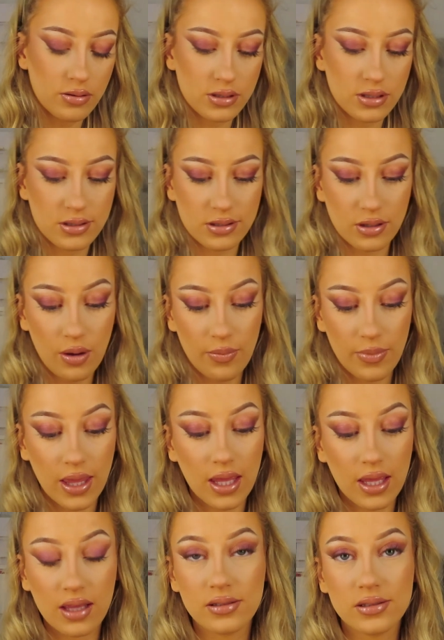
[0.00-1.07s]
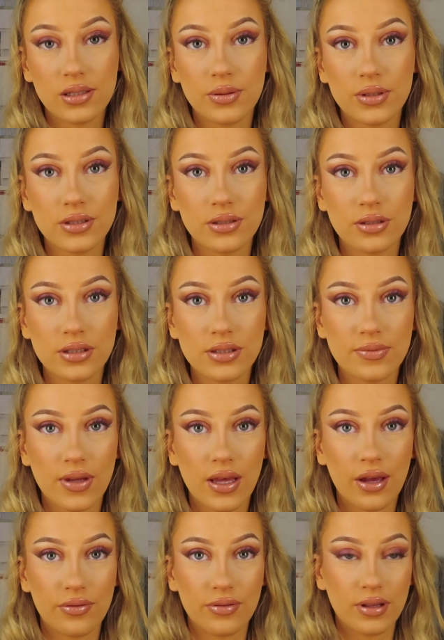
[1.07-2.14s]
stop making so much noise of
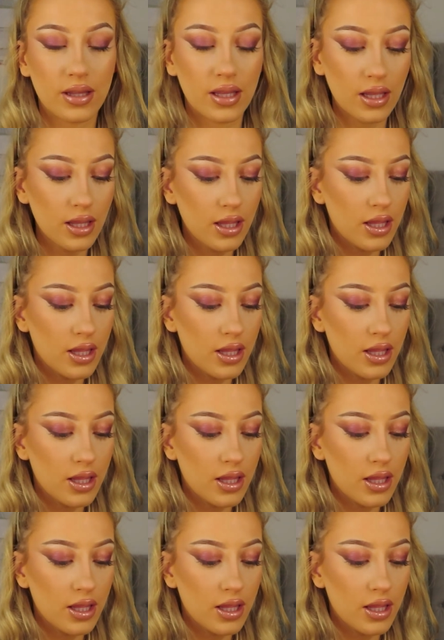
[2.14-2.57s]
everything.